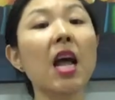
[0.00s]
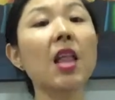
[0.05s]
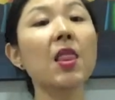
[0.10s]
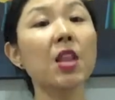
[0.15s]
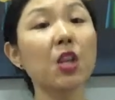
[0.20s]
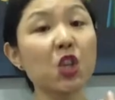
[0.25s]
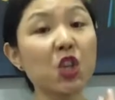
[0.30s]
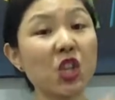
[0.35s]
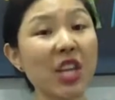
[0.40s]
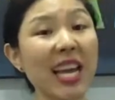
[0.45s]

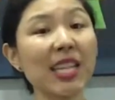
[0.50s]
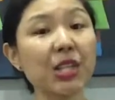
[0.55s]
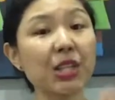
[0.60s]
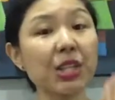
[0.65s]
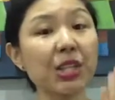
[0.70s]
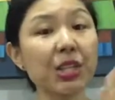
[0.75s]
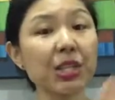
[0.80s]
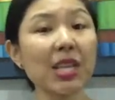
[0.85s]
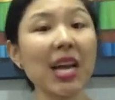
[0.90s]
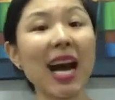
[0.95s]
The chest
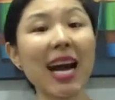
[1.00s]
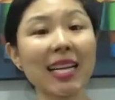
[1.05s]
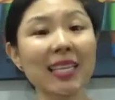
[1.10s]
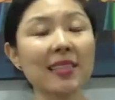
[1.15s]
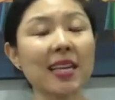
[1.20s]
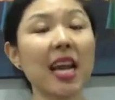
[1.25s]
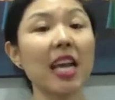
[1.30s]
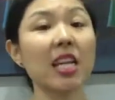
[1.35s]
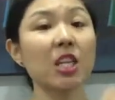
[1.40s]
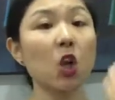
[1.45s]
is tight
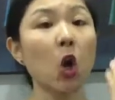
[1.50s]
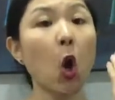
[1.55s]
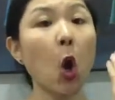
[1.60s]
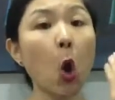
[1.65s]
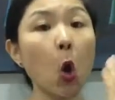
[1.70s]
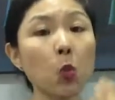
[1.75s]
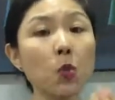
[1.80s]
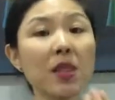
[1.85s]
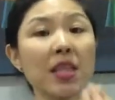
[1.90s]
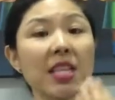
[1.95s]
and
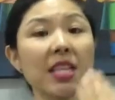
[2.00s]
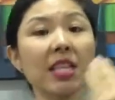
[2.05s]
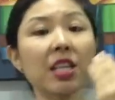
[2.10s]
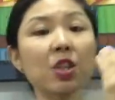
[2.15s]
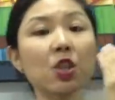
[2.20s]
only the